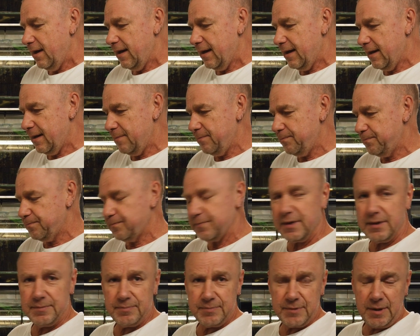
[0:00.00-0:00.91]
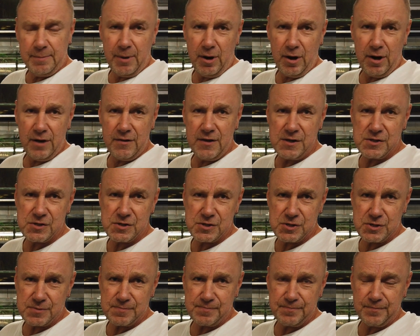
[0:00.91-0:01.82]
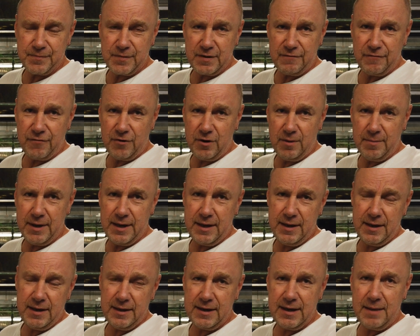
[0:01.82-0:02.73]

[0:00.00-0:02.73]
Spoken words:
I buy this from a